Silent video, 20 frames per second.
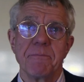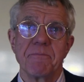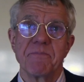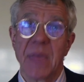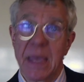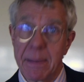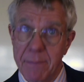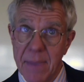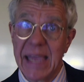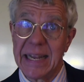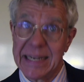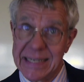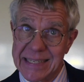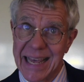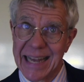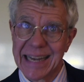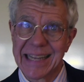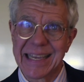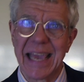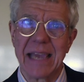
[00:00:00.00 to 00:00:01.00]
They may
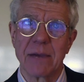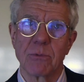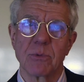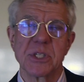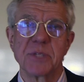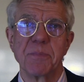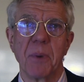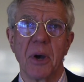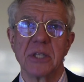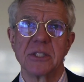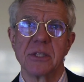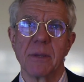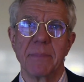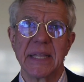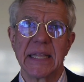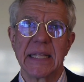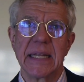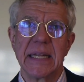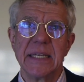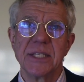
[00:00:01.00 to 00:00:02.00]
delegate
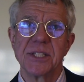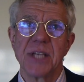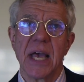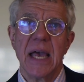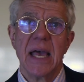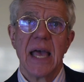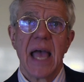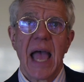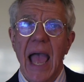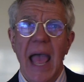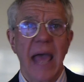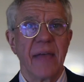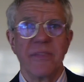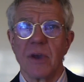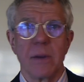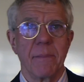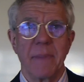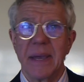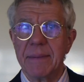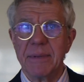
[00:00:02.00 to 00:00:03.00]
responsibilities, and
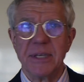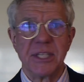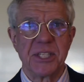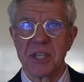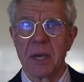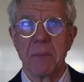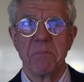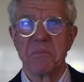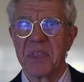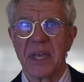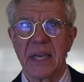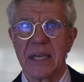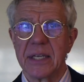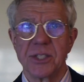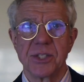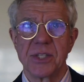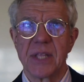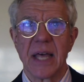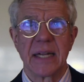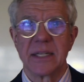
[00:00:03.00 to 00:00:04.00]
there may be some
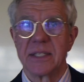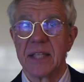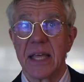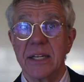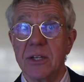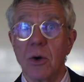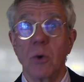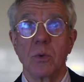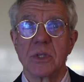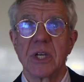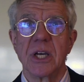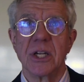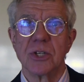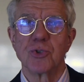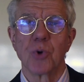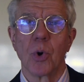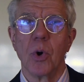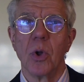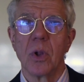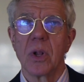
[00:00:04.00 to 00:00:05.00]
things that they don't
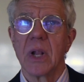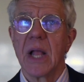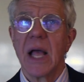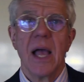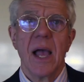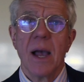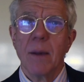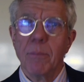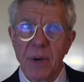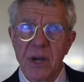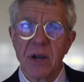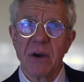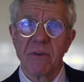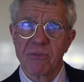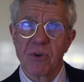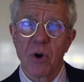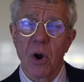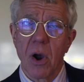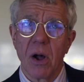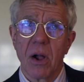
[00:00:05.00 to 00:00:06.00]
control, but
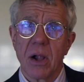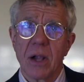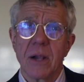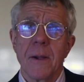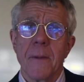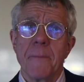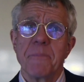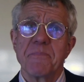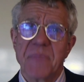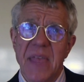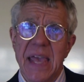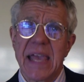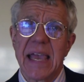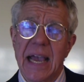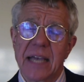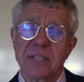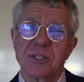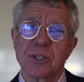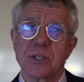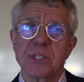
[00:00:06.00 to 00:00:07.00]
overall, they
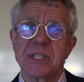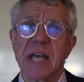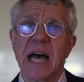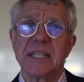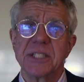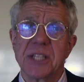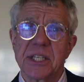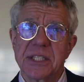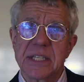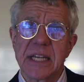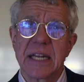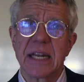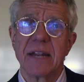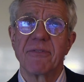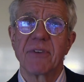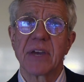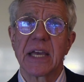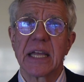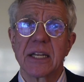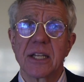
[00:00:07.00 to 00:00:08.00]
exercise a
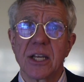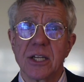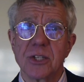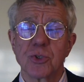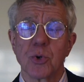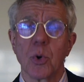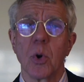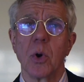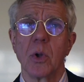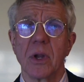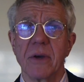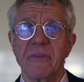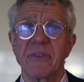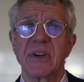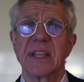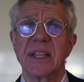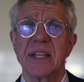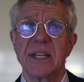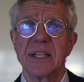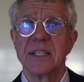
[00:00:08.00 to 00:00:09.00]
significant control over
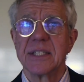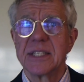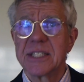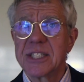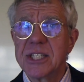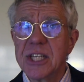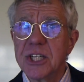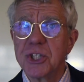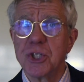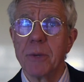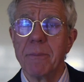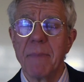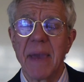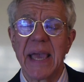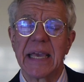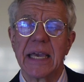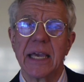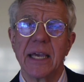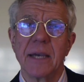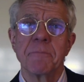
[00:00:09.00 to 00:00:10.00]
the decision
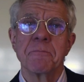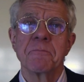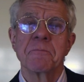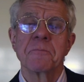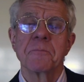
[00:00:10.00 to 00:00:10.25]
making